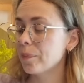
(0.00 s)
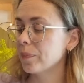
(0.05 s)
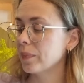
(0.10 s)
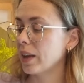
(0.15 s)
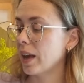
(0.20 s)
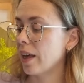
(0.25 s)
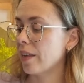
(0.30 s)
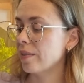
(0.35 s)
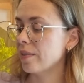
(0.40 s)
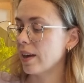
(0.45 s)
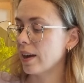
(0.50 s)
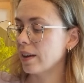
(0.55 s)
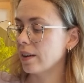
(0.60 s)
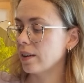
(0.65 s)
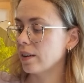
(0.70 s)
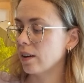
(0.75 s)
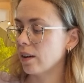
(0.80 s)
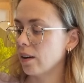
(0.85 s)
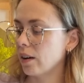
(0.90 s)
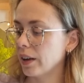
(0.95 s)
and
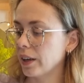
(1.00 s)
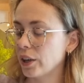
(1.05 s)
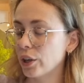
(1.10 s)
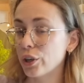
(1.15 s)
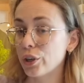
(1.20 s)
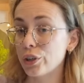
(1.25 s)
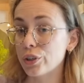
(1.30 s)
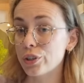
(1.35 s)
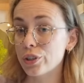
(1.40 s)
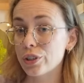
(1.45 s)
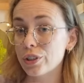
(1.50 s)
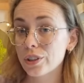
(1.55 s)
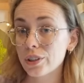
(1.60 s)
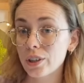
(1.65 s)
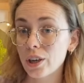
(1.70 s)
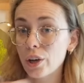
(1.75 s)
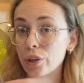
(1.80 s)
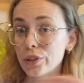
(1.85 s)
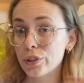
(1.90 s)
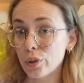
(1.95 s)
then I could
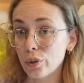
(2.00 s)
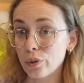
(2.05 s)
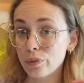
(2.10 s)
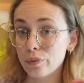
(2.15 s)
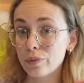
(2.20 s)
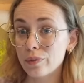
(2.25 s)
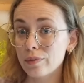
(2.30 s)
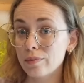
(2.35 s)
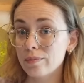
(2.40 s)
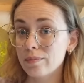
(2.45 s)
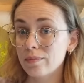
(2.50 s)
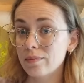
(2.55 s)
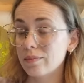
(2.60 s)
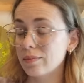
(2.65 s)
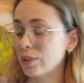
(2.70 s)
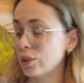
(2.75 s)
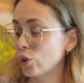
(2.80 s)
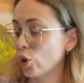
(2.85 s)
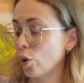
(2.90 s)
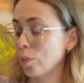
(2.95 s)
cut off
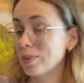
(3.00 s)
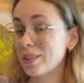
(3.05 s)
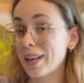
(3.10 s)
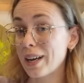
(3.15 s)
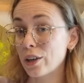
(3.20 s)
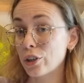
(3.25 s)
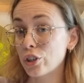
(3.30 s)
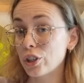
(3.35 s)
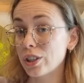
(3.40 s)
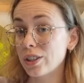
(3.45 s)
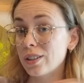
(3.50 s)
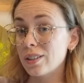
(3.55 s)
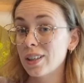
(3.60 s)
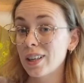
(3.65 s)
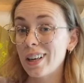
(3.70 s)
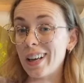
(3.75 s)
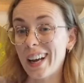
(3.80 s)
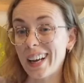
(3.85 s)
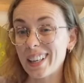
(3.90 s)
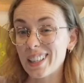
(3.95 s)
the top section.
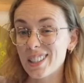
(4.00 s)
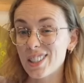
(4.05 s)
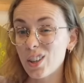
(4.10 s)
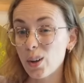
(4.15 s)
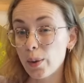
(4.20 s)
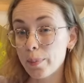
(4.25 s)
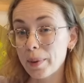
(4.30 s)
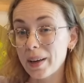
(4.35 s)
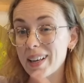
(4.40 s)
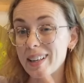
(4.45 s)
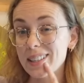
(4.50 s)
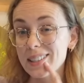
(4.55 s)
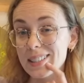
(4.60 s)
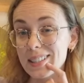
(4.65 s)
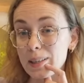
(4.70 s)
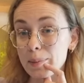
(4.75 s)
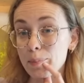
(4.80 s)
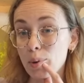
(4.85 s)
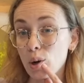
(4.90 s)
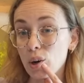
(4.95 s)
I could sew my
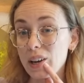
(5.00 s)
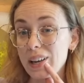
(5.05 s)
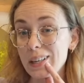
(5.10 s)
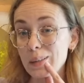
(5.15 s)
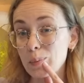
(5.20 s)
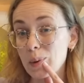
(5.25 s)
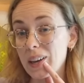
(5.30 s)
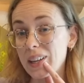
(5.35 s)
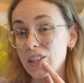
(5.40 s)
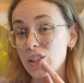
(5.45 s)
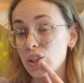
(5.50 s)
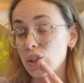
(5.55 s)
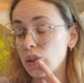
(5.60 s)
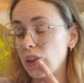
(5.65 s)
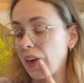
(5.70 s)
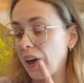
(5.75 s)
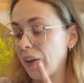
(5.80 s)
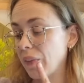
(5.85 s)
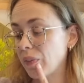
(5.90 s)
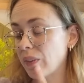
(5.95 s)
inseam pockets while I do
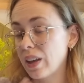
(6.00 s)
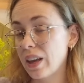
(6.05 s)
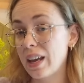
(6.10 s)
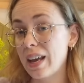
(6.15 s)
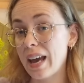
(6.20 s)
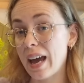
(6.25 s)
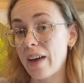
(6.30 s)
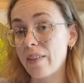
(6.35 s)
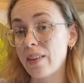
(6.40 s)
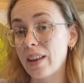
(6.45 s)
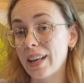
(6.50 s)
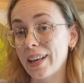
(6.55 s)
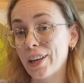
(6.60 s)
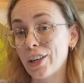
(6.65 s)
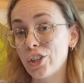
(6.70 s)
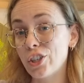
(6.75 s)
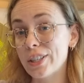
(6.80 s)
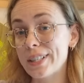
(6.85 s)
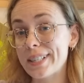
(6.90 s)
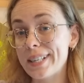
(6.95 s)
that, and then I
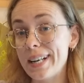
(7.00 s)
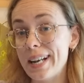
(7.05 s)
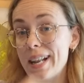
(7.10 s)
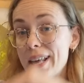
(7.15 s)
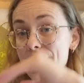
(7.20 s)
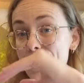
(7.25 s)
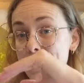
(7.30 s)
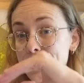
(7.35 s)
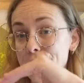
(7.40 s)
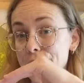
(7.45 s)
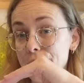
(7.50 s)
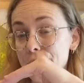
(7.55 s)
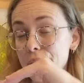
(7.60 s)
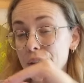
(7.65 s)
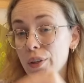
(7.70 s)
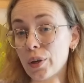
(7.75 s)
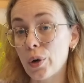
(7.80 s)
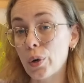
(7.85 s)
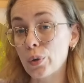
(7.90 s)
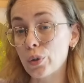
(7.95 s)
could just lift
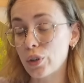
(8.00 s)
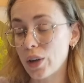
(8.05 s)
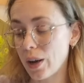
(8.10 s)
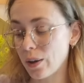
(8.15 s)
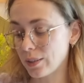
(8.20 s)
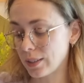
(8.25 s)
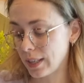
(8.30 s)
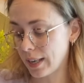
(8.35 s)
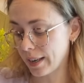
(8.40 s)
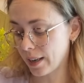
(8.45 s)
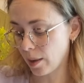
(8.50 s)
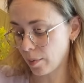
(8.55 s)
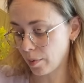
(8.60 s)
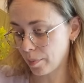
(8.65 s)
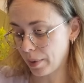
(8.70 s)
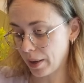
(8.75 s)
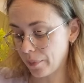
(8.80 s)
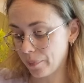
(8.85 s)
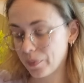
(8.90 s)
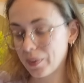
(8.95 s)
the whole trouser leg up a
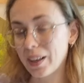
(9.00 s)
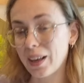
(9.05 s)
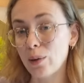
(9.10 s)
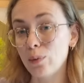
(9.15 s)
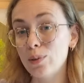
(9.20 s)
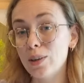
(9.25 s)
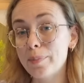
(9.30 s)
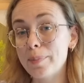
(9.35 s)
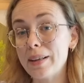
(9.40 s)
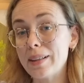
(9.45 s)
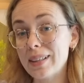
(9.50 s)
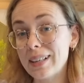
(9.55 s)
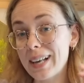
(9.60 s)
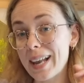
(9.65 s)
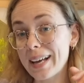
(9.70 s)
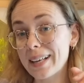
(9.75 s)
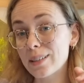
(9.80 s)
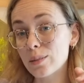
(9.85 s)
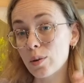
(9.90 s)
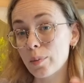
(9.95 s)
bit. It would mean the
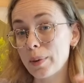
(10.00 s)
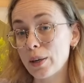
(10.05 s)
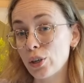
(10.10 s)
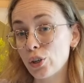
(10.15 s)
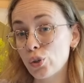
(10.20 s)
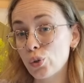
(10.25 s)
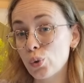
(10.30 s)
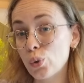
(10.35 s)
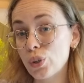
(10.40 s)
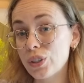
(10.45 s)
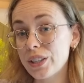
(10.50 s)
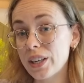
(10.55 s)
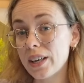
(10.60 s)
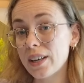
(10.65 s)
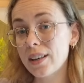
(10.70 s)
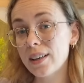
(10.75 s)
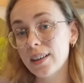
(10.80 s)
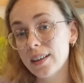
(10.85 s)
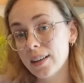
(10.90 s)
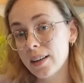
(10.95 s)
legs were a bit shorter,
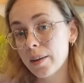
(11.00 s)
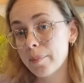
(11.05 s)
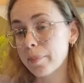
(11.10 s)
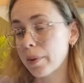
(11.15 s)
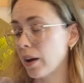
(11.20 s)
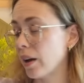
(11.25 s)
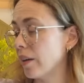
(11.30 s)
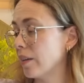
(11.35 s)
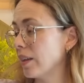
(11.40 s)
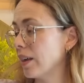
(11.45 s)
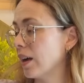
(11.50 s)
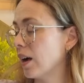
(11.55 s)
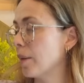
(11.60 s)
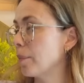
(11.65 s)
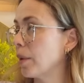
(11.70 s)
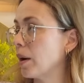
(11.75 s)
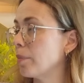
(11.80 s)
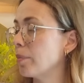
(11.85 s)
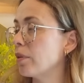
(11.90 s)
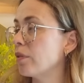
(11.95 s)
but I think I
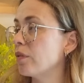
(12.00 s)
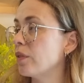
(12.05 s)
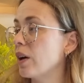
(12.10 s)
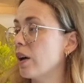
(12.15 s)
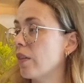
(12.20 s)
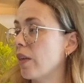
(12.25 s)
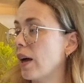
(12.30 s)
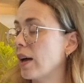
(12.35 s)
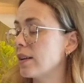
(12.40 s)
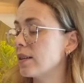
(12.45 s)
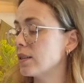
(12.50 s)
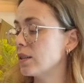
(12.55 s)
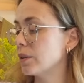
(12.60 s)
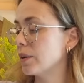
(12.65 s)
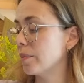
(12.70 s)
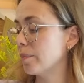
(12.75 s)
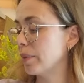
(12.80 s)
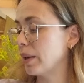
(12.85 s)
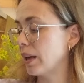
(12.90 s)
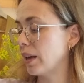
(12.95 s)
might prefer that to
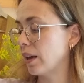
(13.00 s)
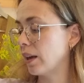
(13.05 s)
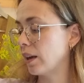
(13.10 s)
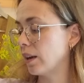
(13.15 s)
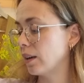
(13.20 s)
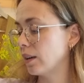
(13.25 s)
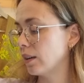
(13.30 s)
it being